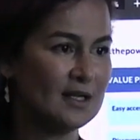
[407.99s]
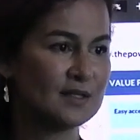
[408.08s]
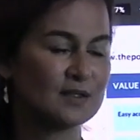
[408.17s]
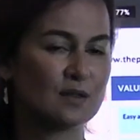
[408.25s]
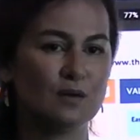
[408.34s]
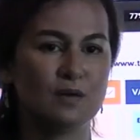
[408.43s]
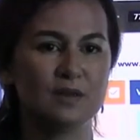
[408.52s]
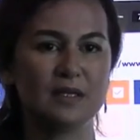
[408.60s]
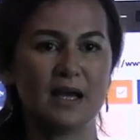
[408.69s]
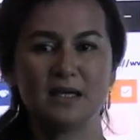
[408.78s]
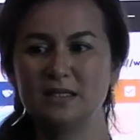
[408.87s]
So
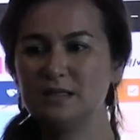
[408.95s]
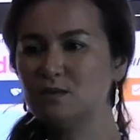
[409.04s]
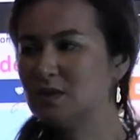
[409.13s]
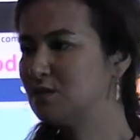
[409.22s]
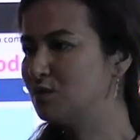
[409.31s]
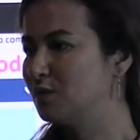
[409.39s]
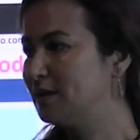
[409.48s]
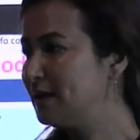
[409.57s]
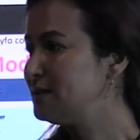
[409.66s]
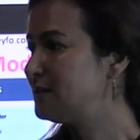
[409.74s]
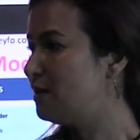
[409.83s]
the idea was to
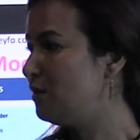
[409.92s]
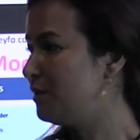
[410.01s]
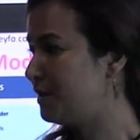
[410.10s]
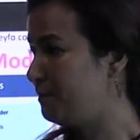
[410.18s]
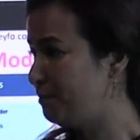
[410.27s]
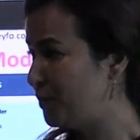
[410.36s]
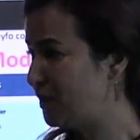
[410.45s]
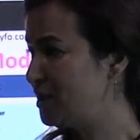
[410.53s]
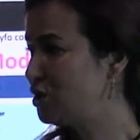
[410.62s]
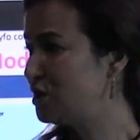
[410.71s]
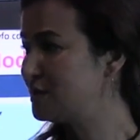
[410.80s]
list all the
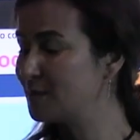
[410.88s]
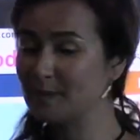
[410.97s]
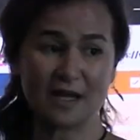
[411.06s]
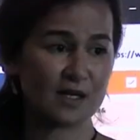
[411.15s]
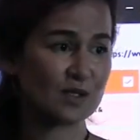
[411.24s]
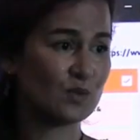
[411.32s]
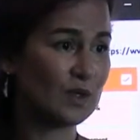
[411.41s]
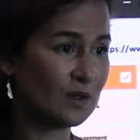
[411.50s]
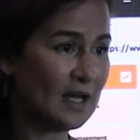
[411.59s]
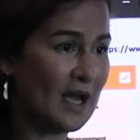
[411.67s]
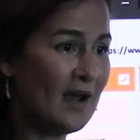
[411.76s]
potential suppliers we
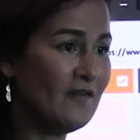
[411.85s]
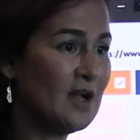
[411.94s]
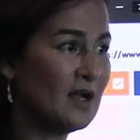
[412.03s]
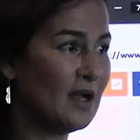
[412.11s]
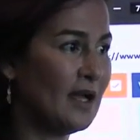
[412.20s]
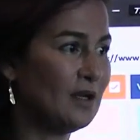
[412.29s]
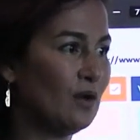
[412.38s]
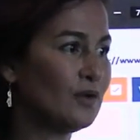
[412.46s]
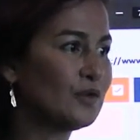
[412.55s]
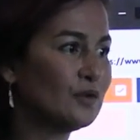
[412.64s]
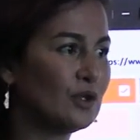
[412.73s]
could have, and
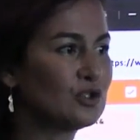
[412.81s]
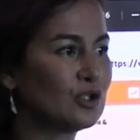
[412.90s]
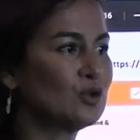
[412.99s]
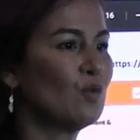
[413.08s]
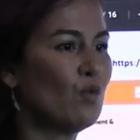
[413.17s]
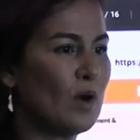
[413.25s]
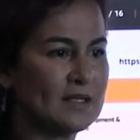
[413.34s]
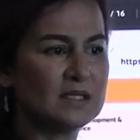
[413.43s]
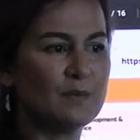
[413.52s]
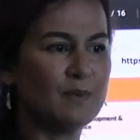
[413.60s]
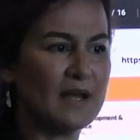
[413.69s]
also not just
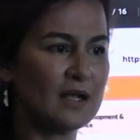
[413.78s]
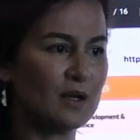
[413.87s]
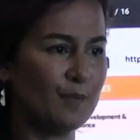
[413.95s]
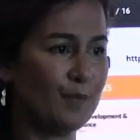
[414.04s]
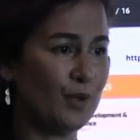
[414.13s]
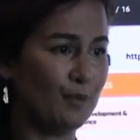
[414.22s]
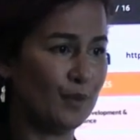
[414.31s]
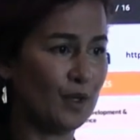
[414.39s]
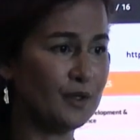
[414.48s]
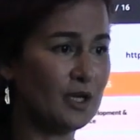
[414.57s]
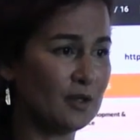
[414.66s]
one supplier per
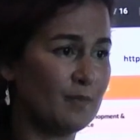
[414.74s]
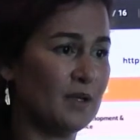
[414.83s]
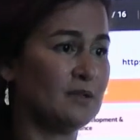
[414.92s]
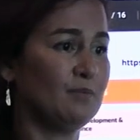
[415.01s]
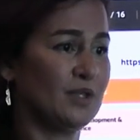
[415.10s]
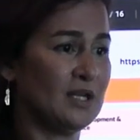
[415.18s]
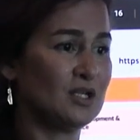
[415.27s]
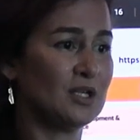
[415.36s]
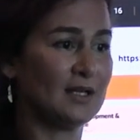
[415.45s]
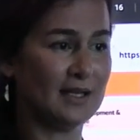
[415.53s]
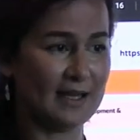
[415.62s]
product, but
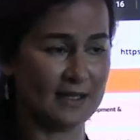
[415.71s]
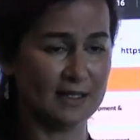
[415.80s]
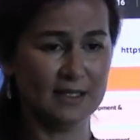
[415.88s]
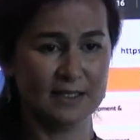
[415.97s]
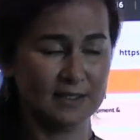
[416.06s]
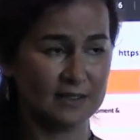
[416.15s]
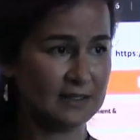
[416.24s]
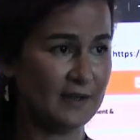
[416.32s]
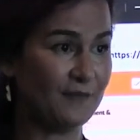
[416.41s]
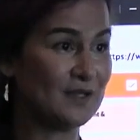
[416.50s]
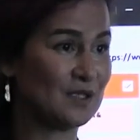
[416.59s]
potentially like
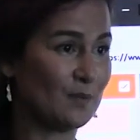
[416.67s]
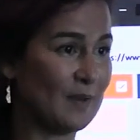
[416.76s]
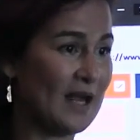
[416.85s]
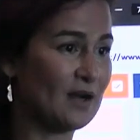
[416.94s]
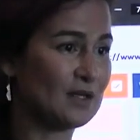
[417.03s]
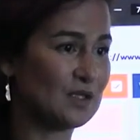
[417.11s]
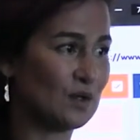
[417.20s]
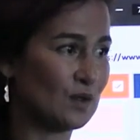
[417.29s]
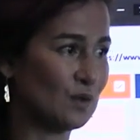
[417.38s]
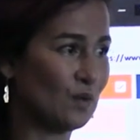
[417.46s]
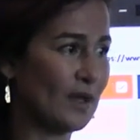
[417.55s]
different suppliers,
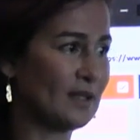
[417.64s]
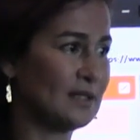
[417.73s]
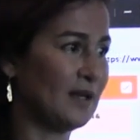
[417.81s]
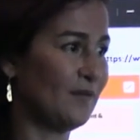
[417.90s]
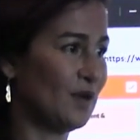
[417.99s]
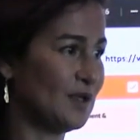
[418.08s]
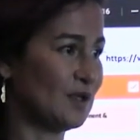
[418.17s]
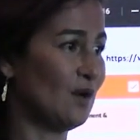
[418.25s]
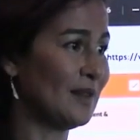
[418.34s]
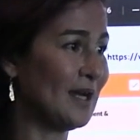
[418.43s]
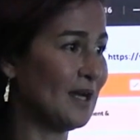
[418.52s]
those who can deliver us
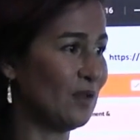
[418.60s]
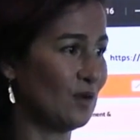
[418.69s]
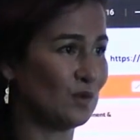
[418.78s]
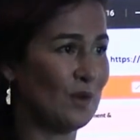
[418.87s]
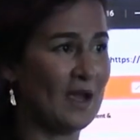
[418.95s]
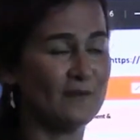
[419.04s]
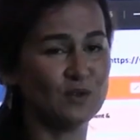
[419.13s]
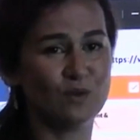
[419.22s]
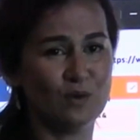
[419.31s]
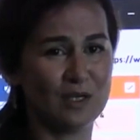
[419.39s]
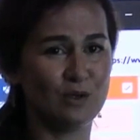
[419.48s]
online, those we have
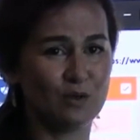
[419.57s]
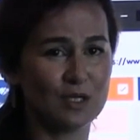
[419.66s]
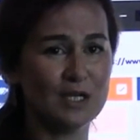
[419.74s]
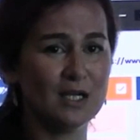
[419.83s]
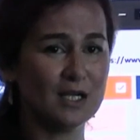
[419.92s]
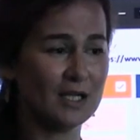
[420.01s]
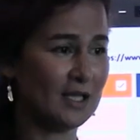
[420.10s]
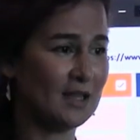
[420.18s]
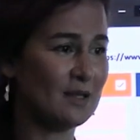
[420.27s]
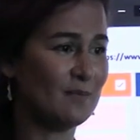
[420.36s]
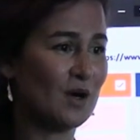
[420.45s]
to go and look
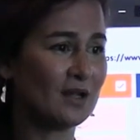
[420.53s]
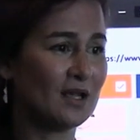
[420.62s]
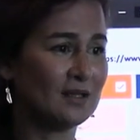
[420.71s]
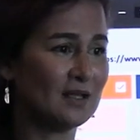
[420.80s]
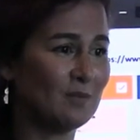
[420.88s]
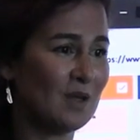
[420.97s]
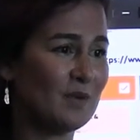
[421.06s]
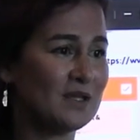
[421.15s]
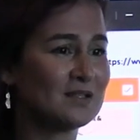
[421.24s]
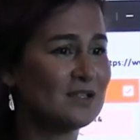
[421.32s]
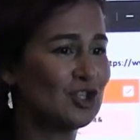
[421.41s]
in the market and
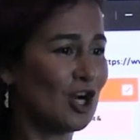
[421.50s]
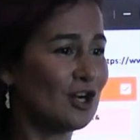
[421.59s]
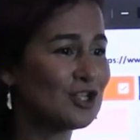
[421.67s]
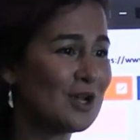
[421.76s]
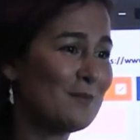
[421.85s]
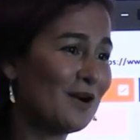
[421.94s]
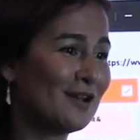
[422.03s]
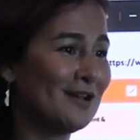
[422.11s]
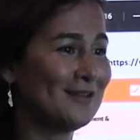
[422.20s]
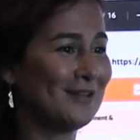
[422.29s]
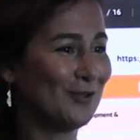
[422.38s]
maybe it's in Sharjah
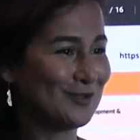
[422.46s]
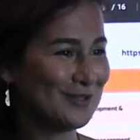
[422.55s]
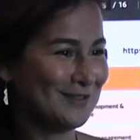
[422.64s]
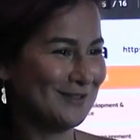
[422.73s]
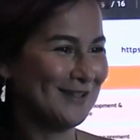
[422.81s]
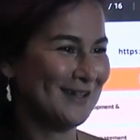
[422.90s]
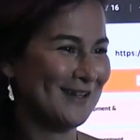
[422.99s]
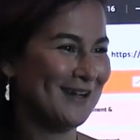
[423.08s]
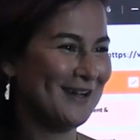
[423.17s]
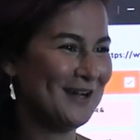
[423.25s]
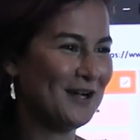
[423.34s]
market and not in,
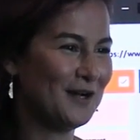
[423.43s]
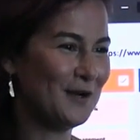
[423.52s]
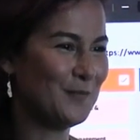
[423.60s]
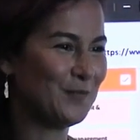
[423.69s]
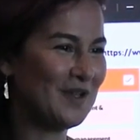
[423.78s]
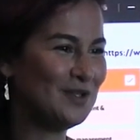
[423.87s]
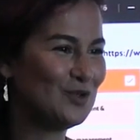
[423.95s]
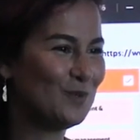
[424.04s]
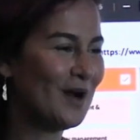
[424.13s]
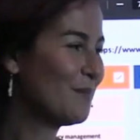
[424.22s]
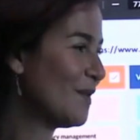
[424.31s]
um, in
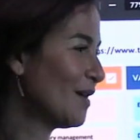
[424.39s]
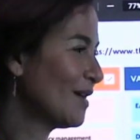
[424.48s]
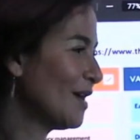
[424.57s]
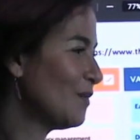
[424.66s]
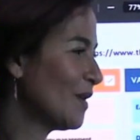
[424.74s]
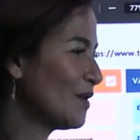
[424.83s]
Dubai market